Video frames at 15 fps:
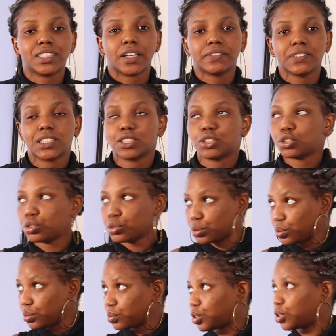72,
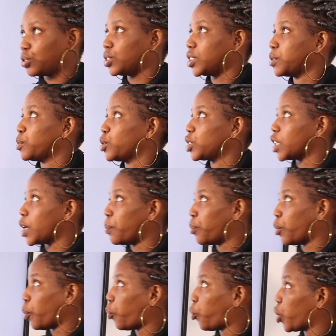choose the most
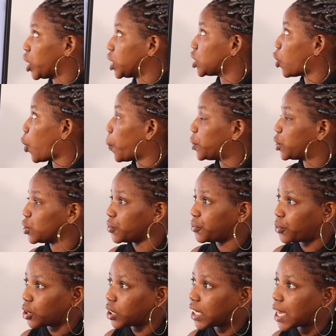appropriate
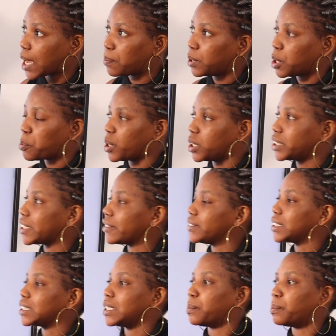option for the gap labeled
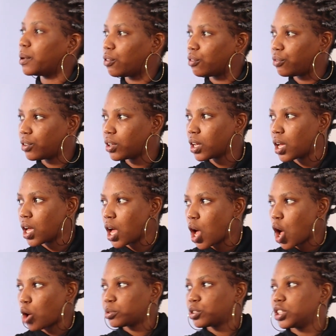17 above.
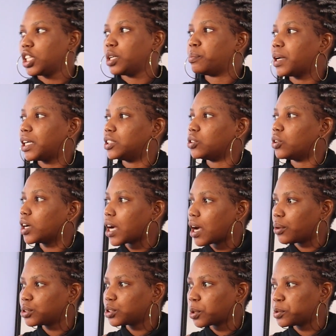Option A, by
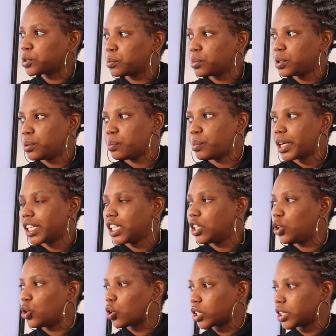knockout. Option B, by a
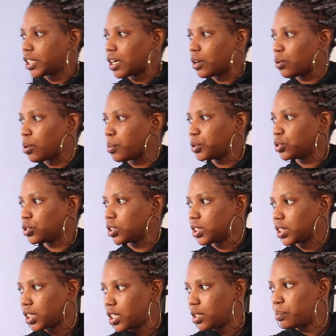knockdown. Option
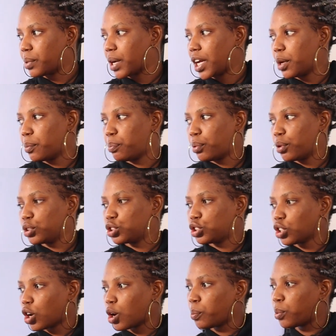C, by a
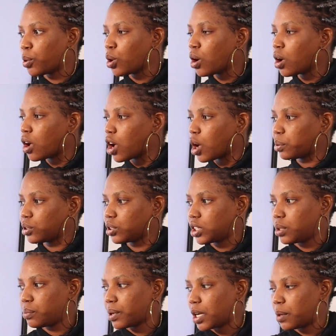punch up. Option
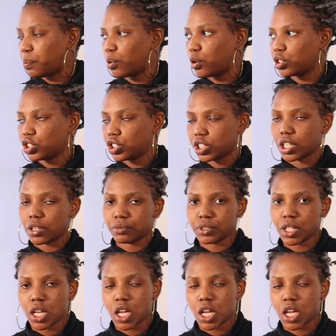D, by a punch down.